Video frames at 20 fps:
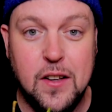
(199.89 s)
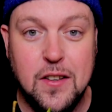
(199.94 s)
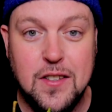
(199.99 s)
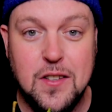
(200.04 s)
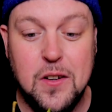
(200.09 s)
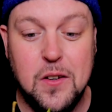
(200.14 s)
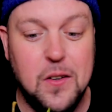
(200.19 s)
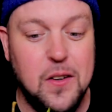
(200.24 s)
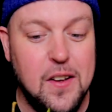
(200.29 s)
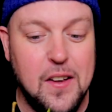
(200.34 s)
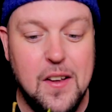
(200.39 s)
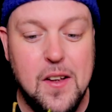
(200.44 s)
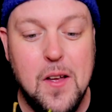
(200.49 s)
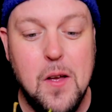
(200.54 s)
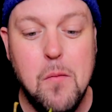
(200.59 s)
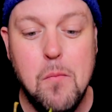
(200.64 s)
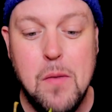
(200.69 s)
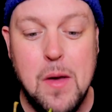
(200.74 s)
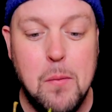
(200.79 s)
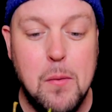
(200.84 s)
So
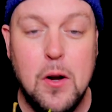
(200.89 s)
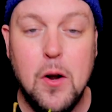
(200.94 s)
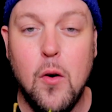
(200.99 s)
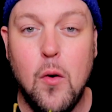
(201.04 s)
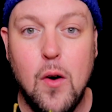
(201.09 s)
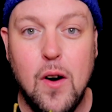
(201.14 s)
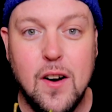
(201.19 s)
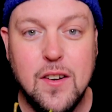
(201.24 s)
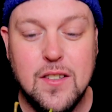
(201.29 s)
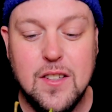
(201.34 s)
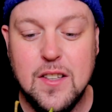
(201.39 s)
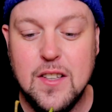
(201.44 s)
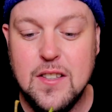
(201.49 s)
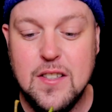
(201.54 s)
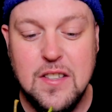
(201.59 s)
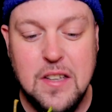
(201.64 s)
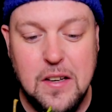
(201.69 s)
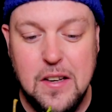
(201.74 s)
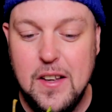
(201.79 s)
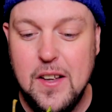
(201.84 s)
maybe don't watch
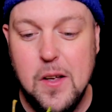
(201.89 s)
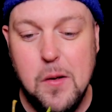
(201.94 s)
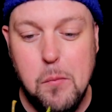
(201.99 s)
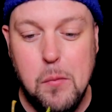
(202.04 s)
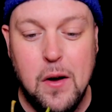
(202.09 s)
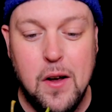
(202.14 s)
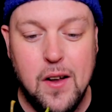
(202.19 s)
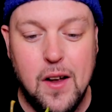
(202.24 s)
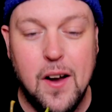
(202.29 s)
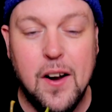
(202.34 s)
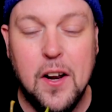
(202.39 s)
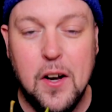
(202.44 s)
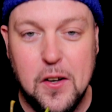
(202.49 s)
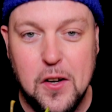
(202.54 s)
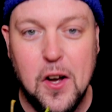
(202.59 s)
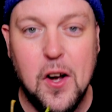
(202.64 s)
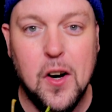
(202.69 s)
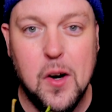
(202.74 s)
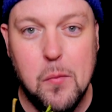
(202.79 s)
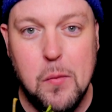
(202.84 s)
this, but I'm going to
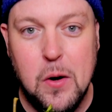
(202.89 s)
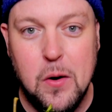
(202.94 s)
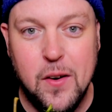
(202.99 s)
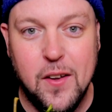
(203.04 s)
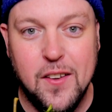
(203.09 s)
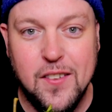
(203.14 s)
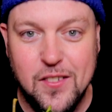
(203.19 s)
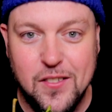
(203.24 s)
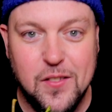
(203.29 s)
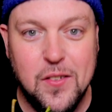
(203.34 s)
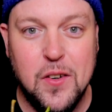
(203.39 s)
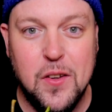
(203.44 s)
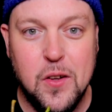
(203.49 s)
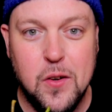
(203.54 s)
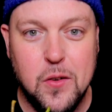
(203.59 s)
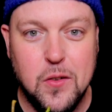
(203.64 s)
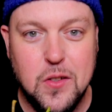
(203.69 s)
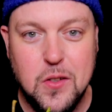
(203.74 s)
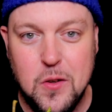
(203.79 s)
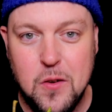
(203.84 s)
talk about it for
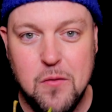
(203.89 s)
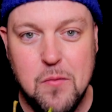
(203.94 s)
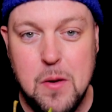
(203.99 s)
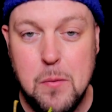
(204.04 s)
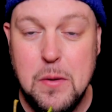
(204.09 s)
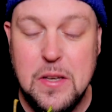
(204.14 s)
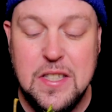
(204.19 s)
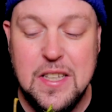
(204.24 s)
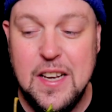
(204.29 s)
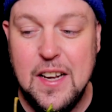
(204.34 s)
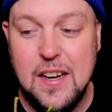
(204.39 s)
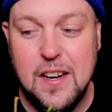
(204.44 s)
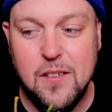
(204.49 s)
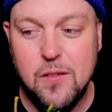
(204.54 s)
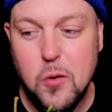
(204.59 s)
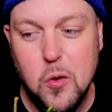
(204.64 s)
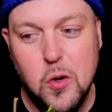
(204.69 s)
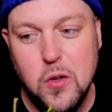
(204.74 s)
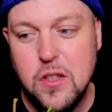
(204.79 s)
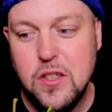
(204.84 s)
those who have maybe seen it
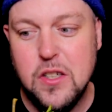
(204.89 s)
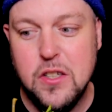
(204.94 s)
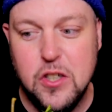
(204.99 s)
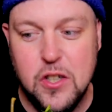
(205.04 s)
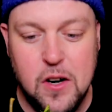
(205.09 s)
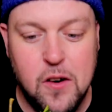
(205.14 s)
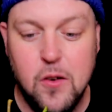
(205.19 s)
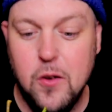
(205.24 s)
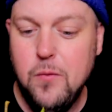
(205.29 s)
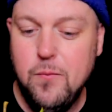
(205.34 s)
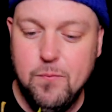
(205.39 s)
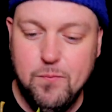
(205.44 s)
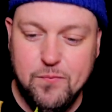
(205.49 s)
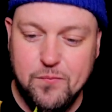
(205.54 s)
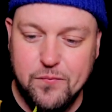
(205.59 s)
or just in general,